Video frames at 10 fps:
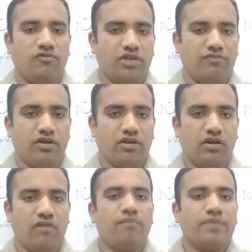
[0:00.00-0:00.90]
framework
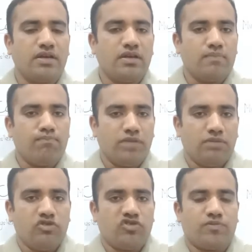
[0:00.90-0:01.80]
of
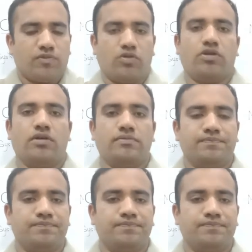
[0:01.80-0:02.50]
minimalist program.